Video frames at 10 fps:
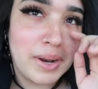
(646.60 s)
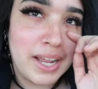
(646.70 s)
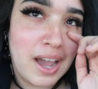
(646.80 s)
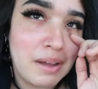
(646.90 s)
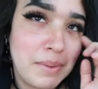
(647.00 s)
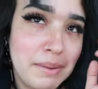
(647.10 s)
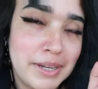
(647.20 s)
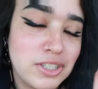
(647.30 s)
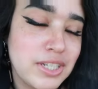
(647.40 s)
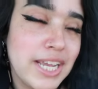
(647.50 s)
when I got my
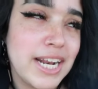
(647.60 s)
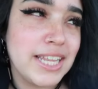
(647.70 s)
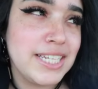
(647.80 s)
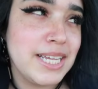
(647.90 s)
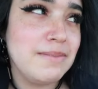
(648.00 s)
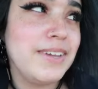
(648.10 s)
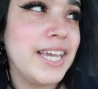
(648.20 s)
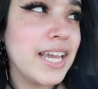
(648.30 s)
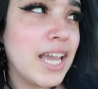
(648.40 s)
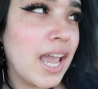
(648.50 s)
picture taken at the
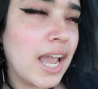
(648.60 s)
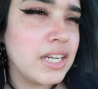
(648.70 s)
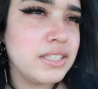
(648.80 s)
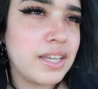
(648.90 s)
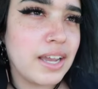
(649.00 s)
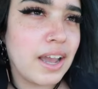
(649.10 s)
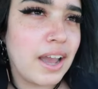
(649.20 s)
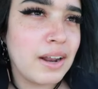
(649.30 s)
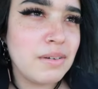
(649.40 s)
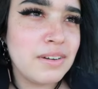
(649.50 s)
DMV, and she's like,
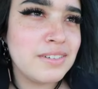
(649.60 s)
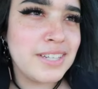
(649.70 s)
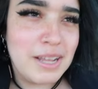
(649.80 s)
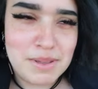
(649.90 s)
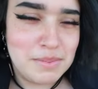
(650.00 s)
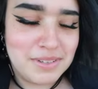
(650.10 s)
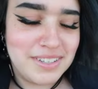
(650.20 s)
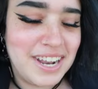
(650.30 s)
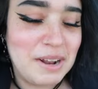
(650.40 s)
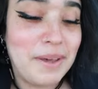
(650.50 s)
I don't understand
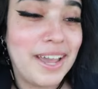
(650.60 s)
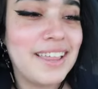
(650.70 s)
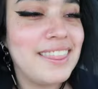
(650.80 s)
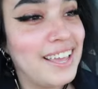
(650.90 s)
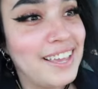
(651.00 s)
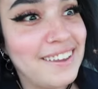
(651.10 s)
people. I'm like, thank